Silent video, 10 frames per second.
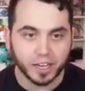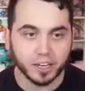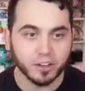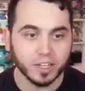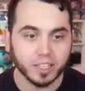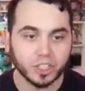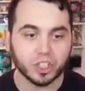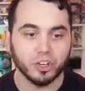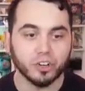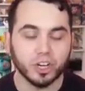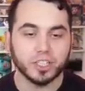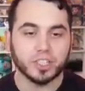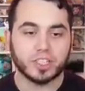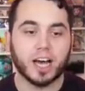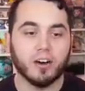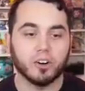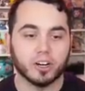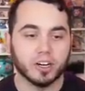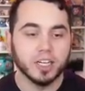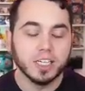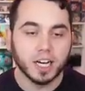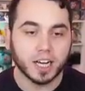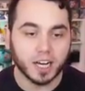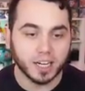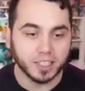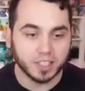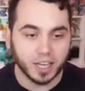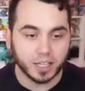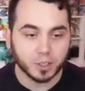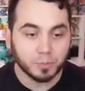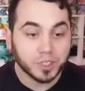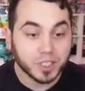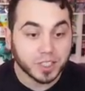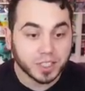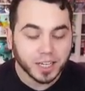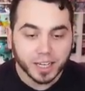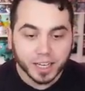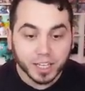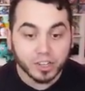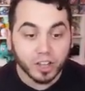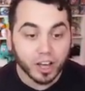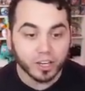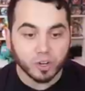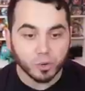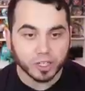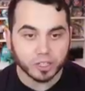here is Shogun's Tower. Akane says, Psst, get in line. You don't want to